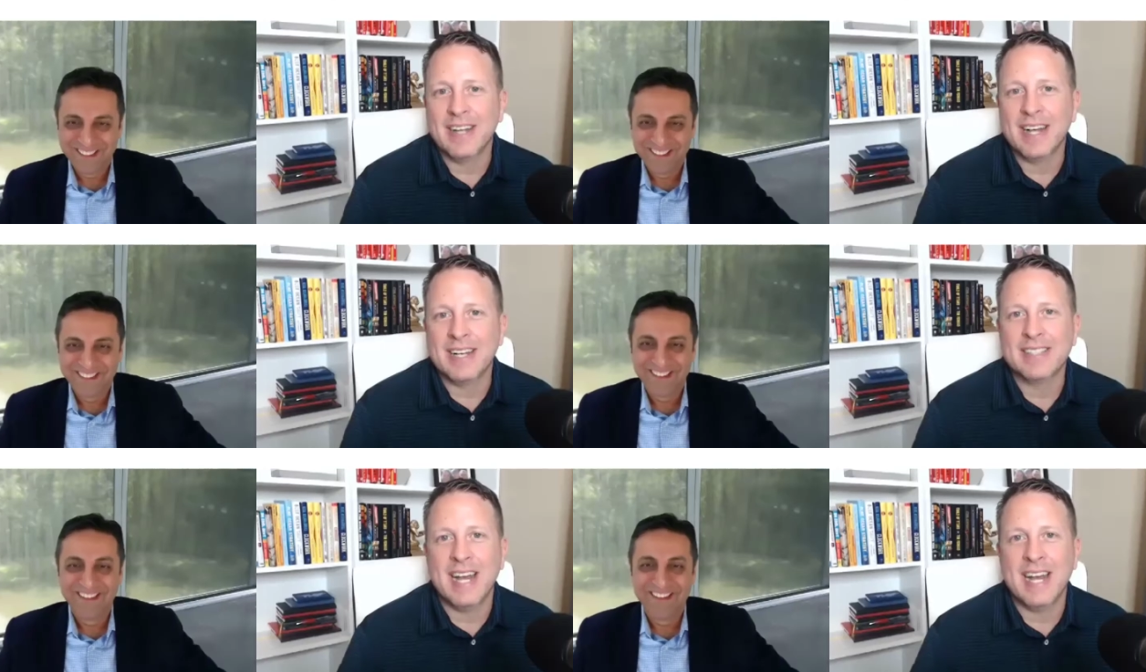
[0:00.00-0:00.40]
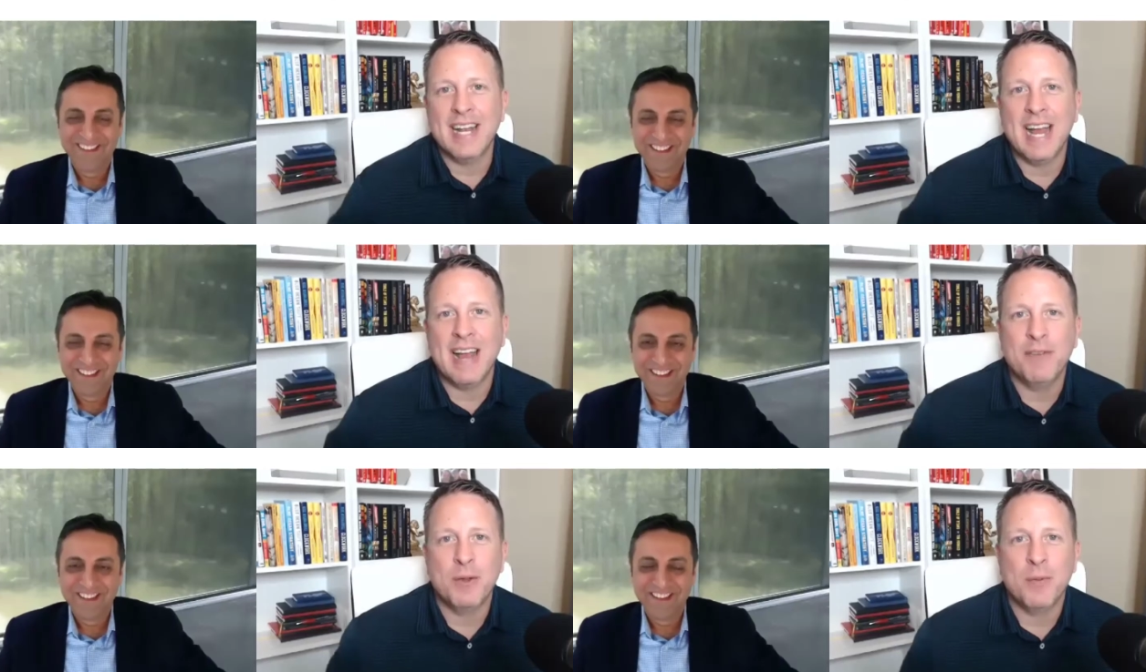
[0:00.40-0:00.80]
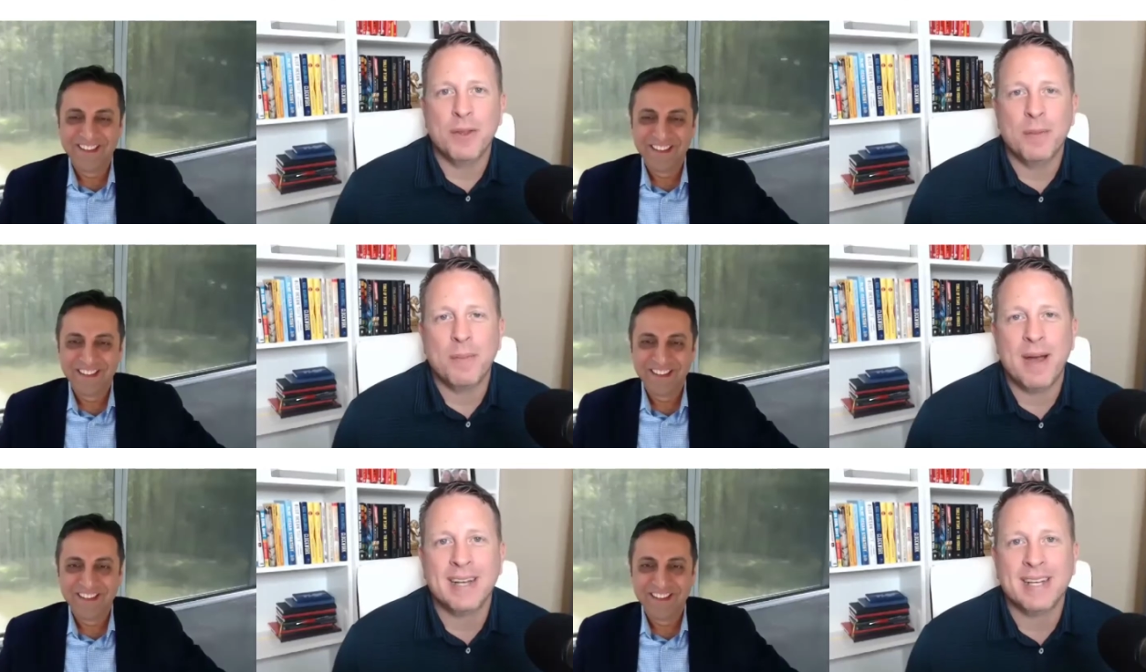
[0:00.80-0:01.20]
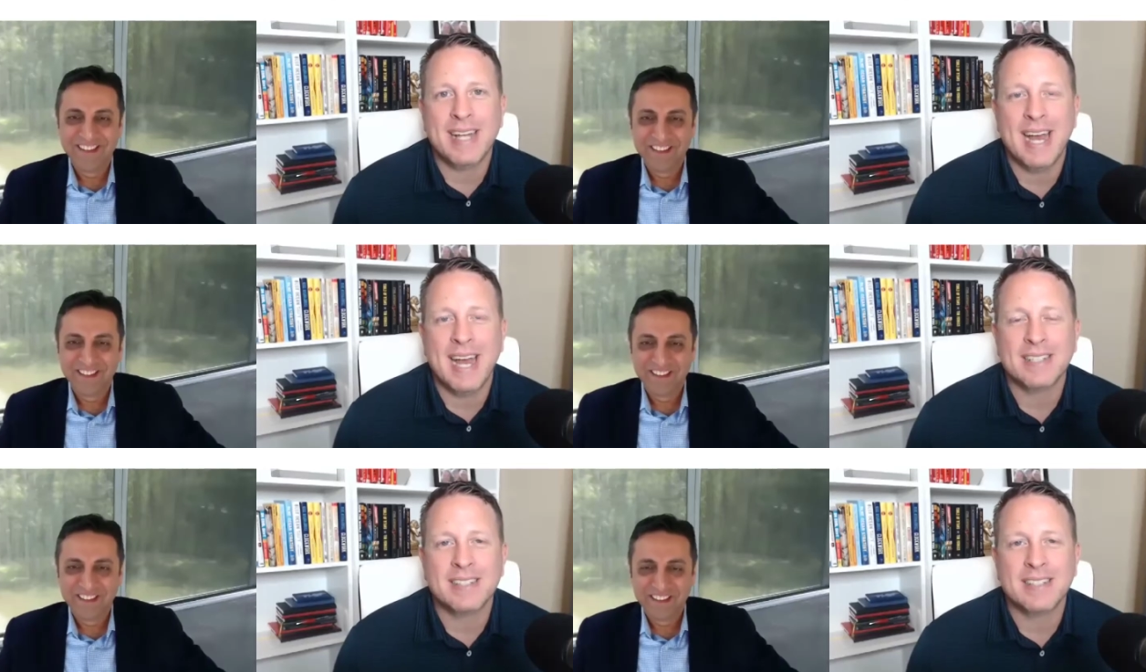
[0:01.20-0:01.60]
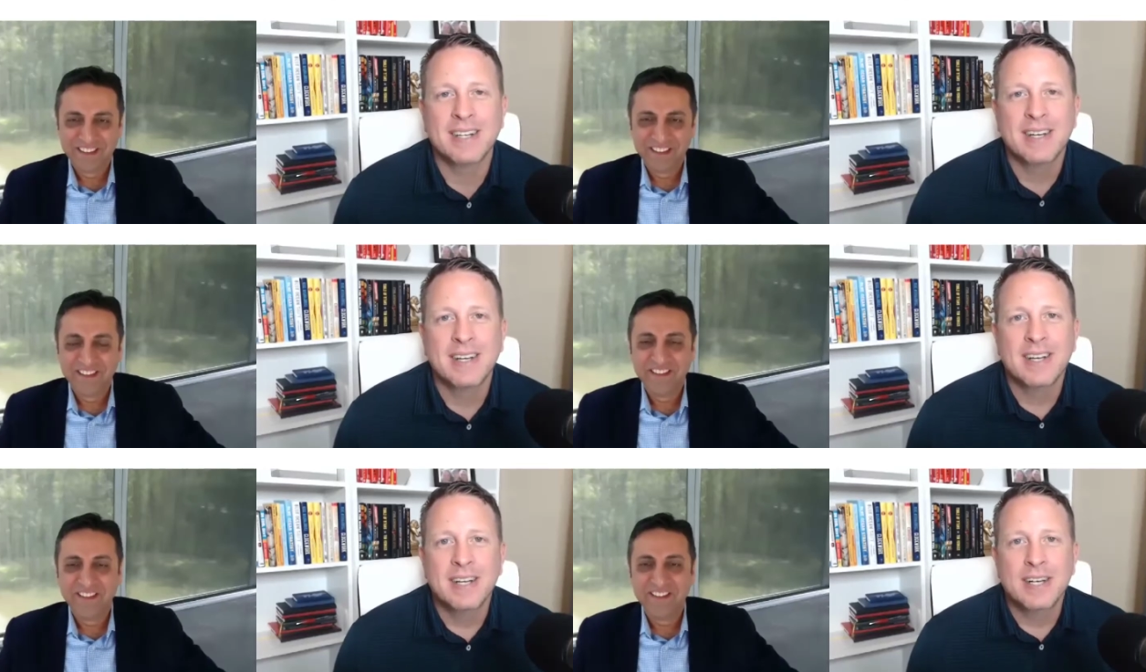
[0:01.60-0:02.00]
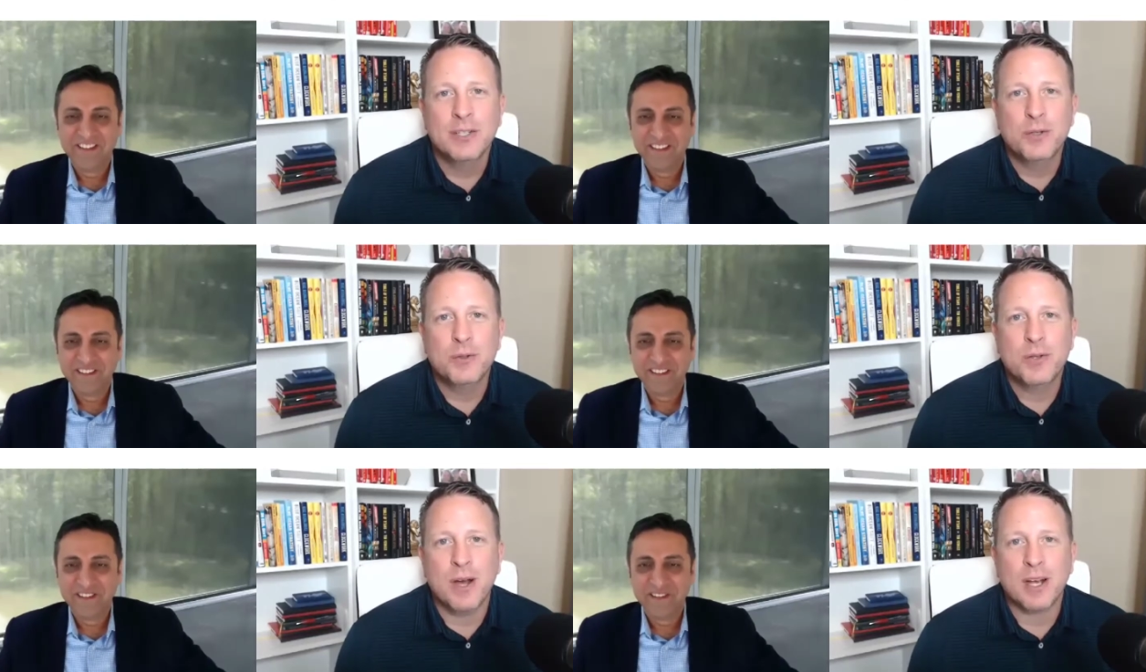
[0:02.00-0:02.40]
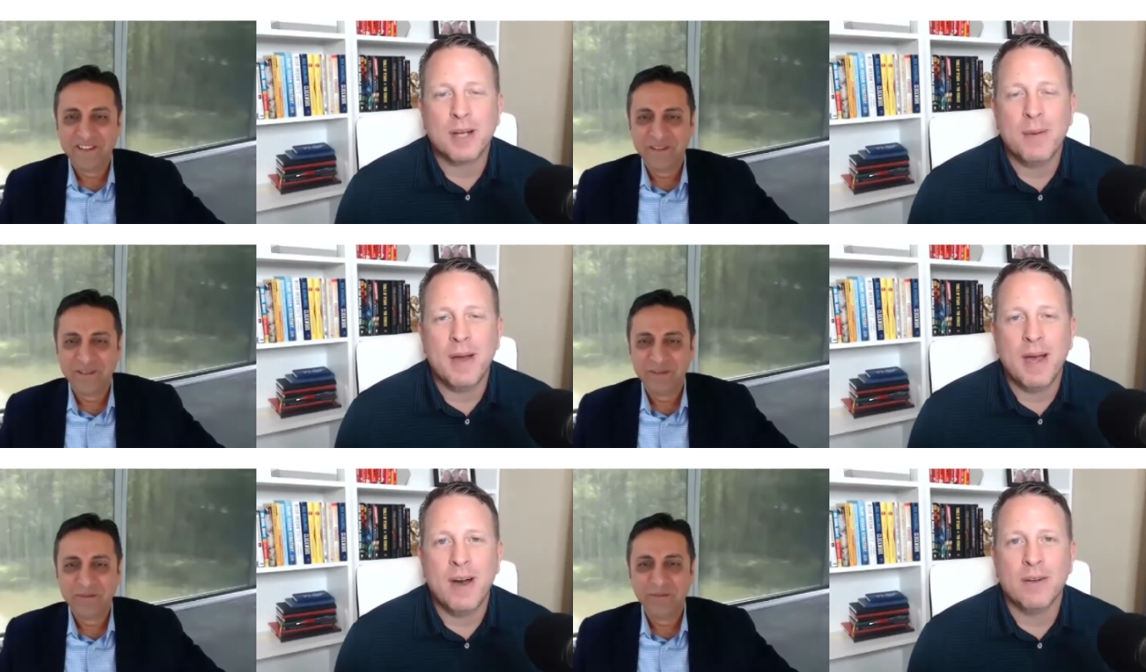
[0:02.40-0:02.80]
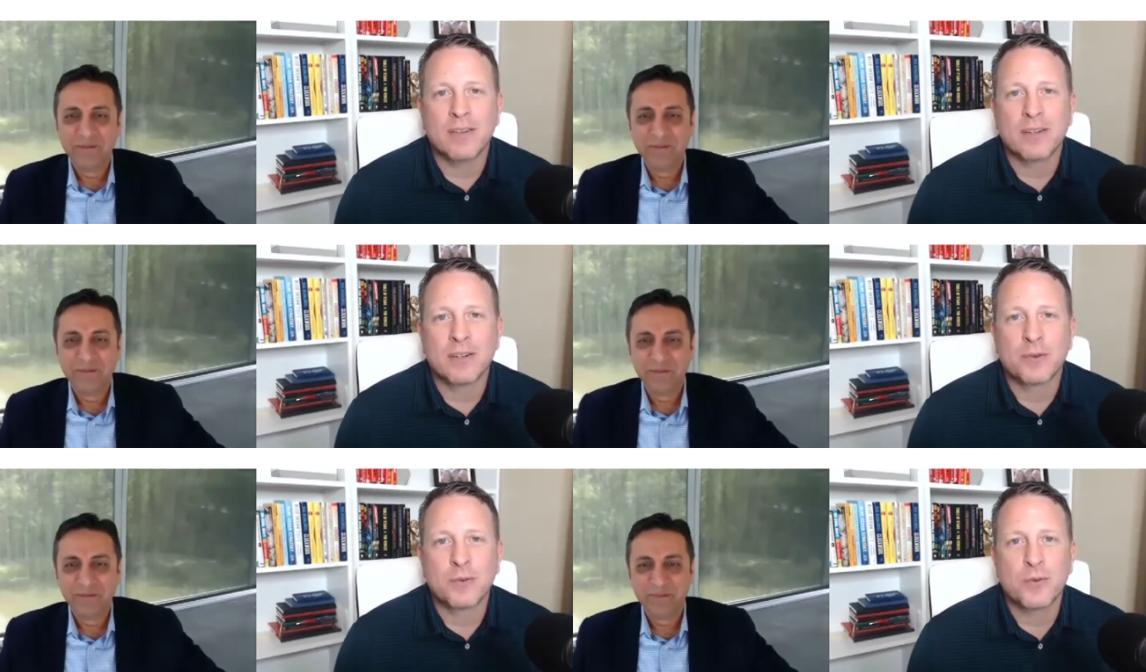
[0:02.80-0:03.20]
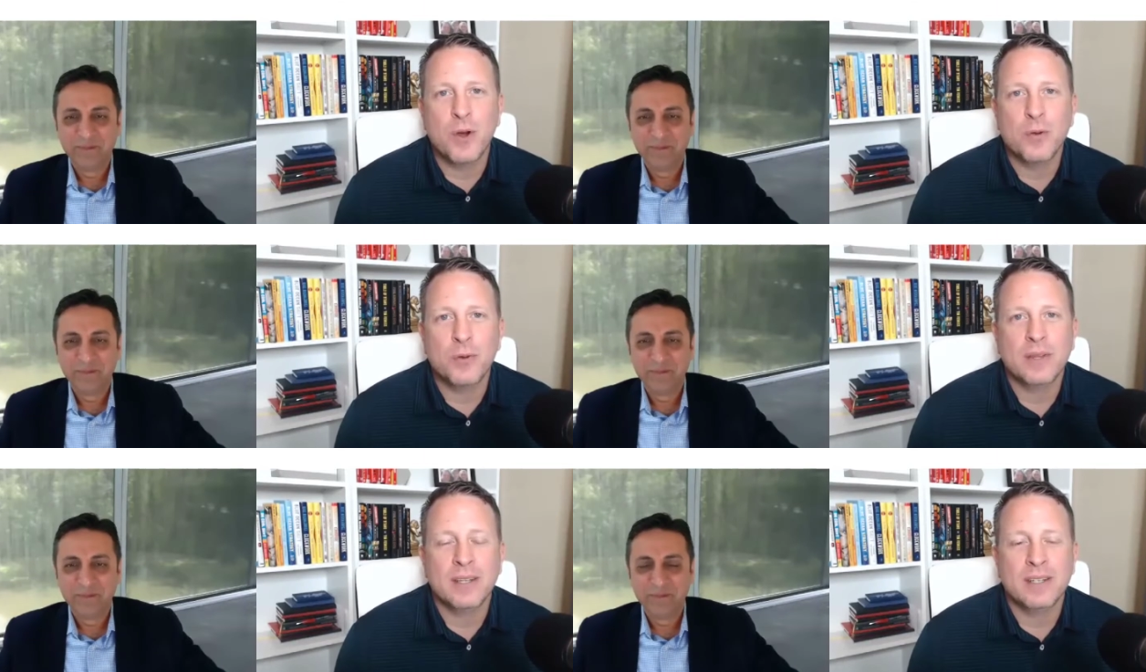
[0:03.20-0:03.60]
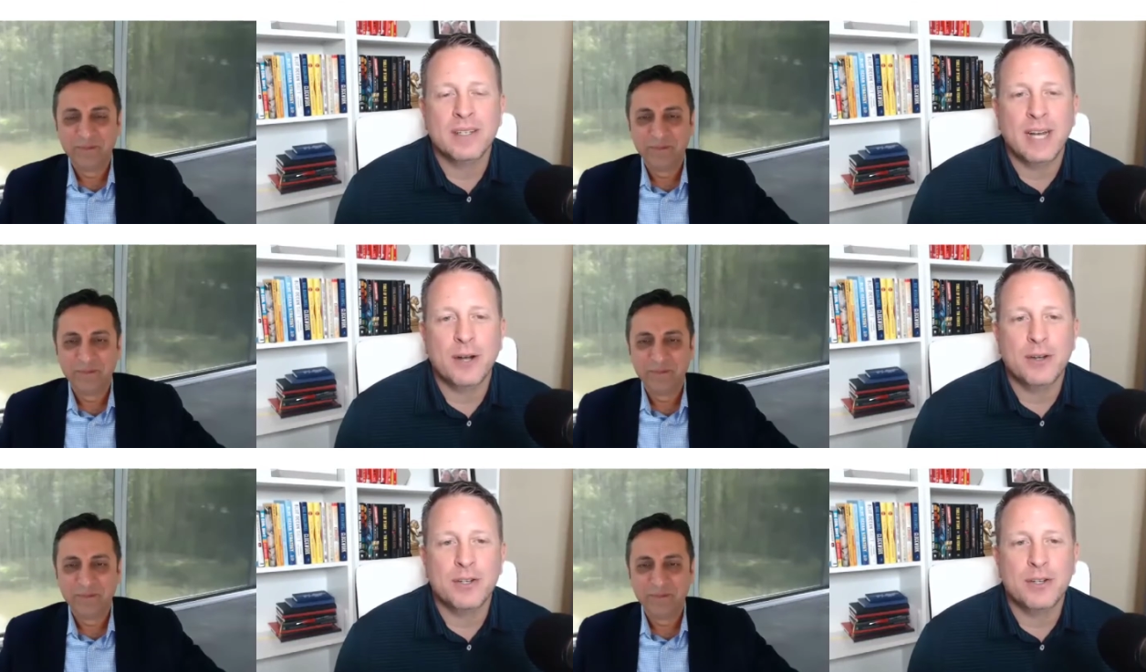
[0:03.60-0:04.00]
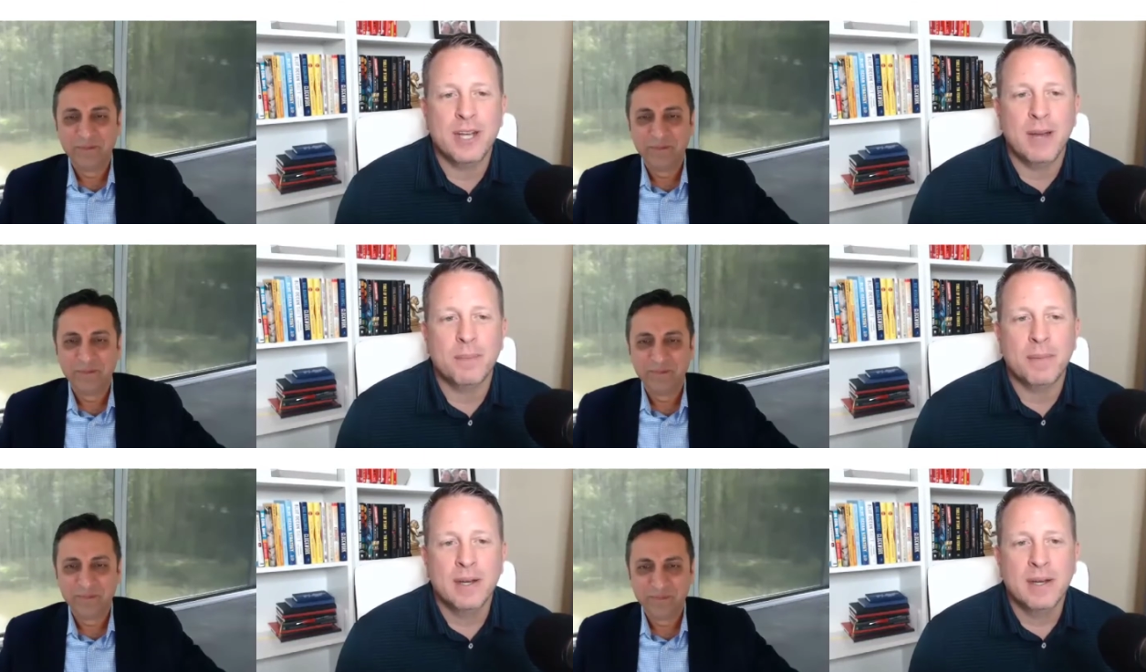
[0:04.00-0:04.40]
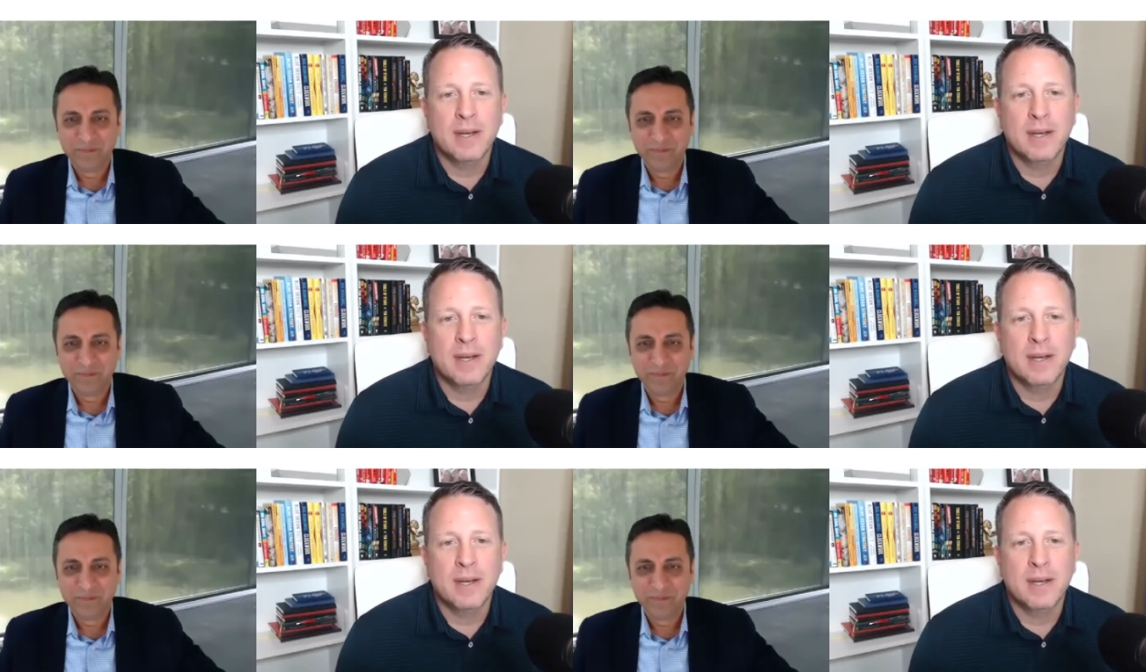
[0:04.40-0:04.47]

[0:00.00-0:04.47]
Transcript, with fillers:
Speaker 1: Excited to have you on the podcast to talk about growth and leadership.